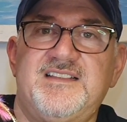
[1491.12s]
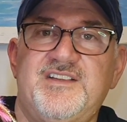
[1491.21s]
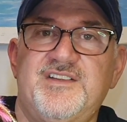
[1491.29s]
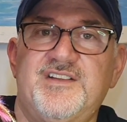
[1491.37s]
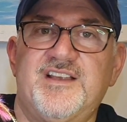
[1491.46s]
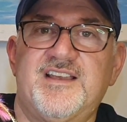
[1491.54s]

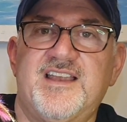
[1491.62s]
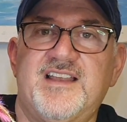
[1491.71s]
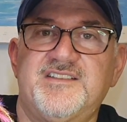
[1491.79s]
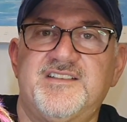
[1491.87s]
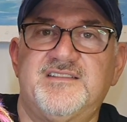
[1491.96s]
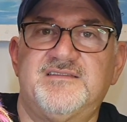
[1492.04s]
Good luck
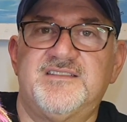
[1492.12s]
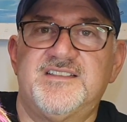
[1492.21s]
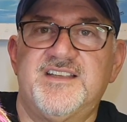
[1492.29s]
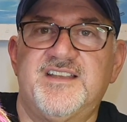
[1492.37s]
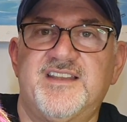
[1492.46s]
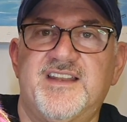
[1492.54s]
catching.
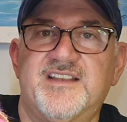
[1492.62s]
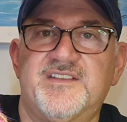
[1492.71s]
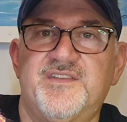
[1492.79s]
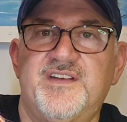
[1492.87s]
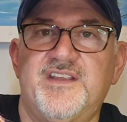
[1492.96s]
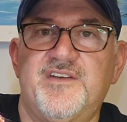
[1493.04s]
See you on the next
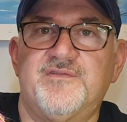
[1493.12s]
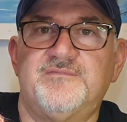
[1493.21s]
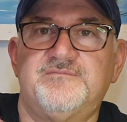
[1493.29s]
video.